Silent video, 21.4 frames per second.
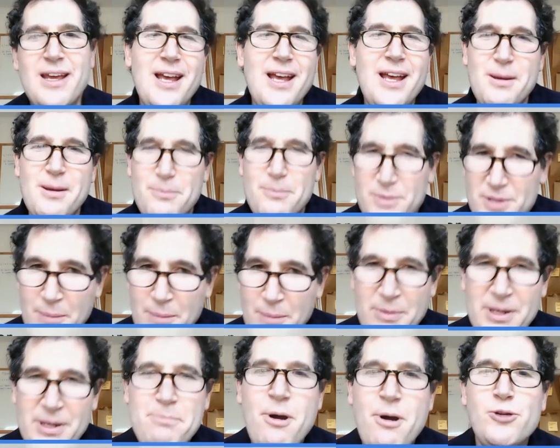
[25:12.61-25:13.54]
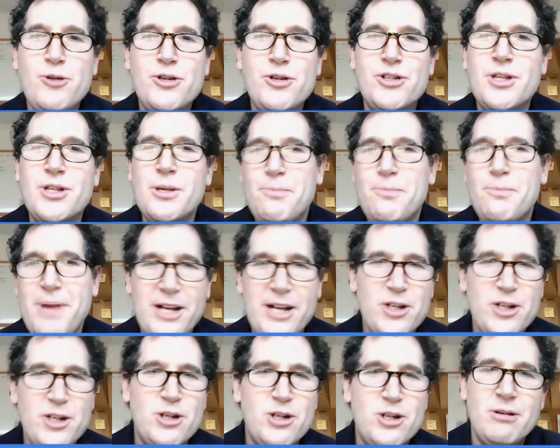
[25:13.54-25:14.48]
somebody posts the picture
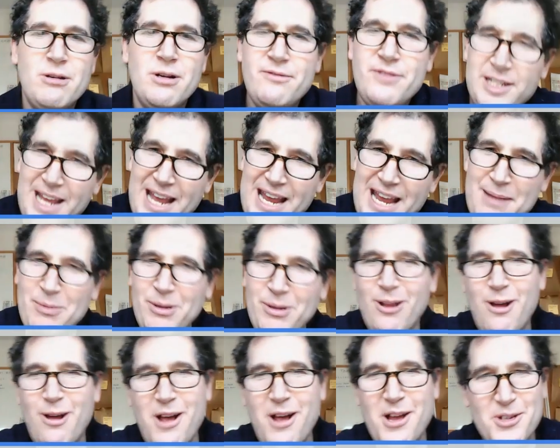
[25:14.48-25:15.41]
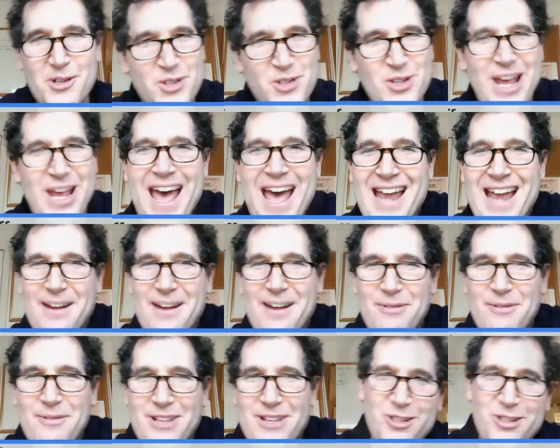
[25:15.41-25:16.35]
of the table all set and
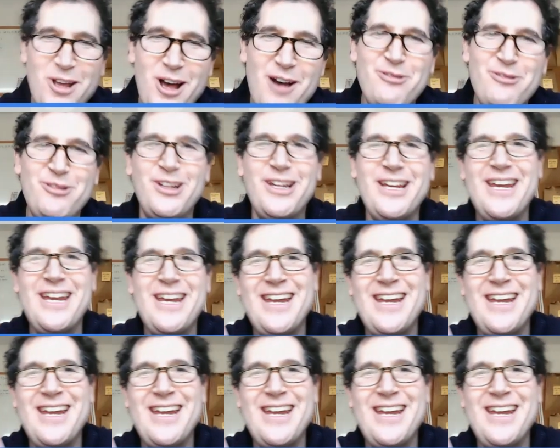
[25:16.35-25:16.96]
everything's lovely,